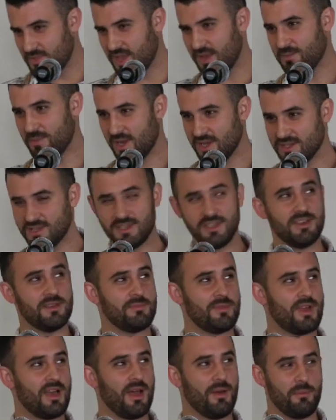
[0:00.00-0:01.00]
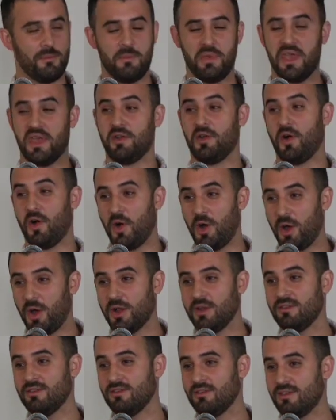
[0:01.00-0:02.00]
it might seem a bit
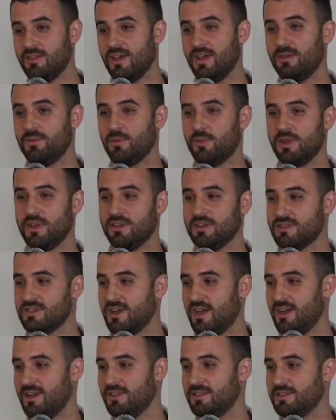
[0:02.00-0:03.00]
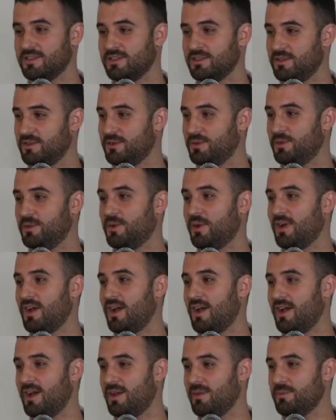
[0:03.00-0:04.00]
odd that we decided to
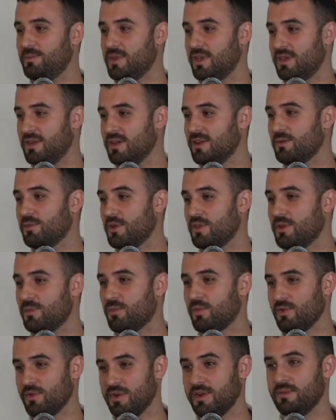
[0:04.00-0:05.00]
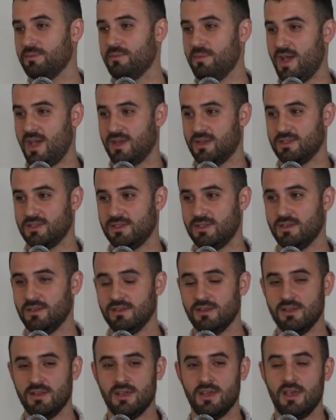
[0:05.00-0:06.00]
uh, begin with a print
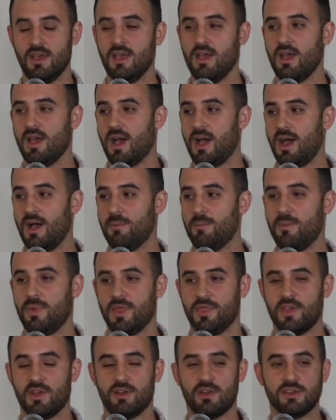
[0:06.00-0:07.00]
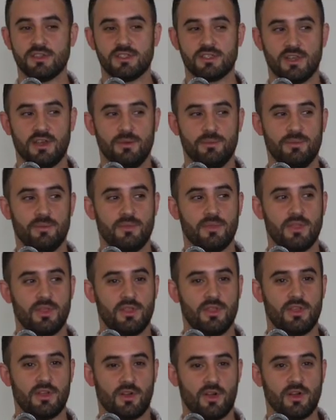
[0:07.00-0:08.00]
magazine, um, but there are some,
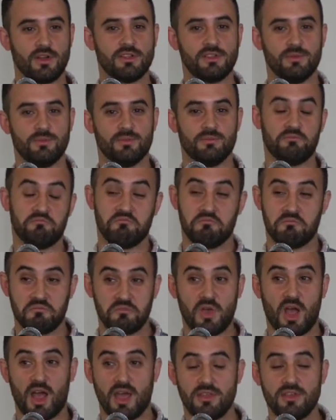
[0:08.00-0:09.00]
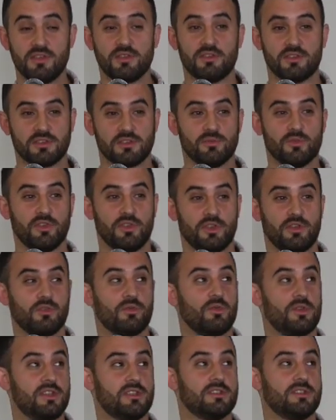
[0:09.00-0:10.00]
there are some, I think there are some really
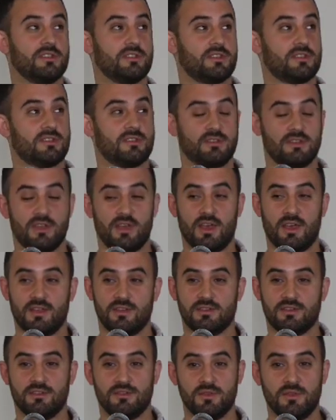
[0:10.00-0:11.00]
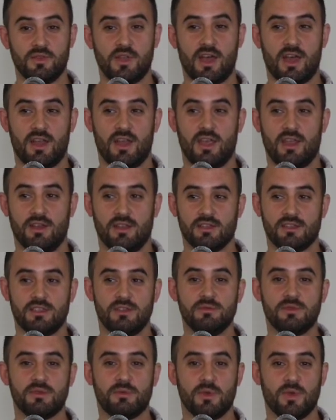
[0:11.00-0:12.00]
good reasons uh, to do that, and it
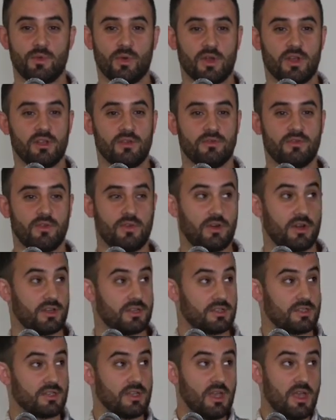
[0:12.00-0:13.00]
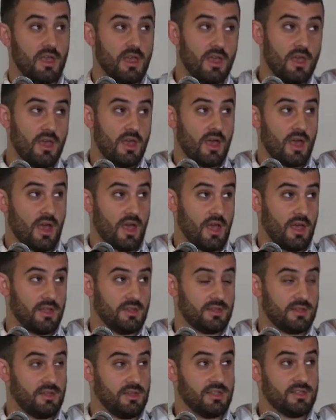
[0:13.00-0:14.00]
seems to be working for us uh,
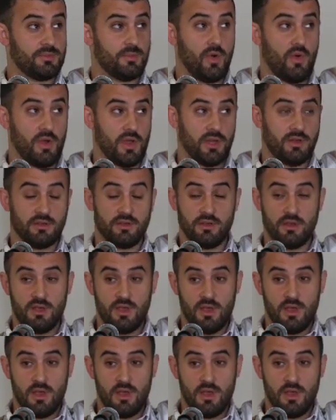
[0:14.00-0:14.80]
to this point.